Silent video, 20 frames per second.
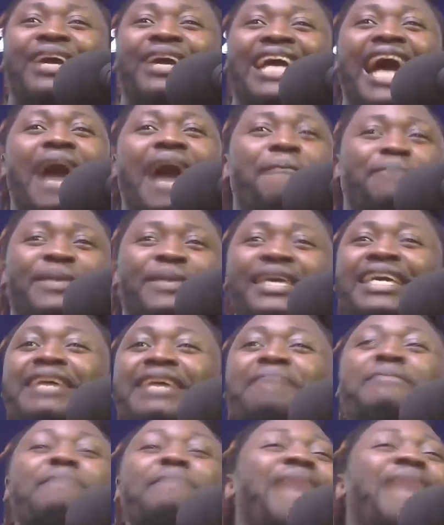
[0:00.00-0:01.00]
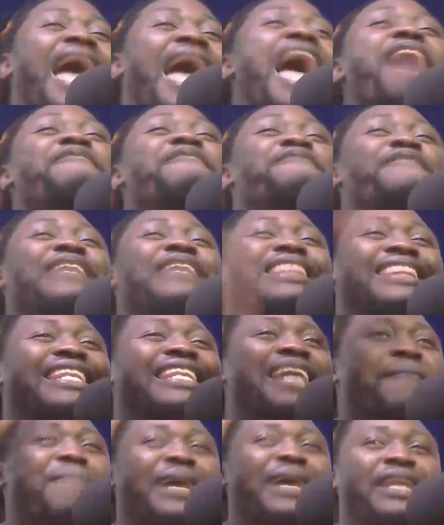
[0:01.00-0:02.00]
happy,
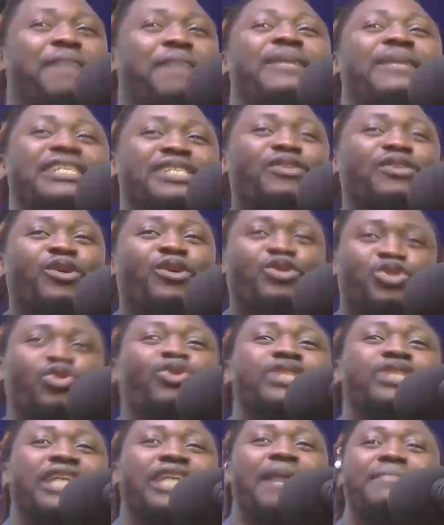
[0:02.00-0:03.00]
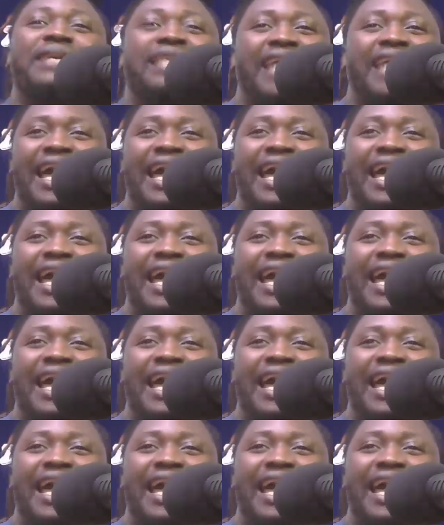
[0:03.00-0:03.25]
everything about the person on social media.